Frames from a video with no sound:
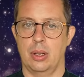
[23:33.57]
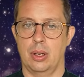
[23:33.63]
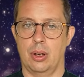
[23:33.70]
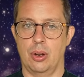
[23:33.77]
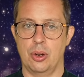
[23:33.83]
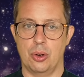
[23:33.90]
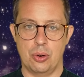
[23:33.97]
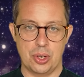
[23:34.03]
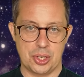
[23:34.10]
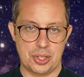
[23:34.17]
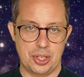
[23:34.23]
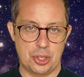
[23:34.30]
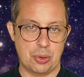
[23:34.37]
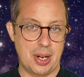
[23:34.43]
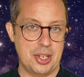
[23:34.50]
On August
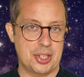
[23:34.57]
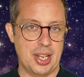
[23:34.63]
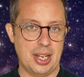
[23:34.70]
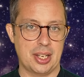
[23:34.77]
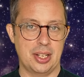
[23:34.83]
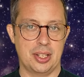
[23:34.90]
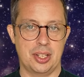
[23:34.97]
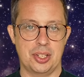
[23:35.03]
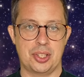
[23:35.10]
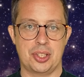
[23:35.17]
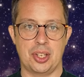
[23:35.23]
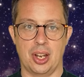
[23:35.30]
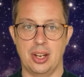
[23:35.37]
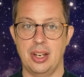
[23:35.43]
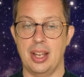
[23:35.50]
the 22nd, the
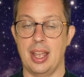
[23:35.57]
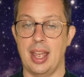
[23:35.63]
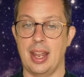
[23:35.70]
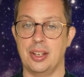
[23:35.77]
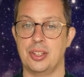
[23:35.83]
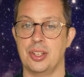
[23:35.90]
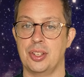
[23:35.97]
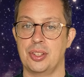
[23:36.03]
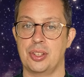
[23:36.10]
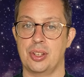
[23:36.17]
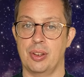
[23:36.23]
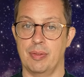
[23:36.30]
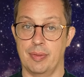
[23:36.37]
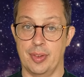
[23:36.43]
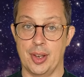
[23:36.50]
Sun enters
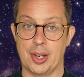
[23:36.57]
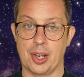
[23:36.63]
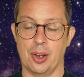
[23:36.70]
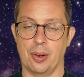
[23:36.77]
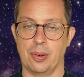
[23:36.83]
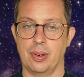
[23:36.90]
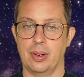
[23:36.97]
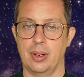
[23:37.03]
Virgo.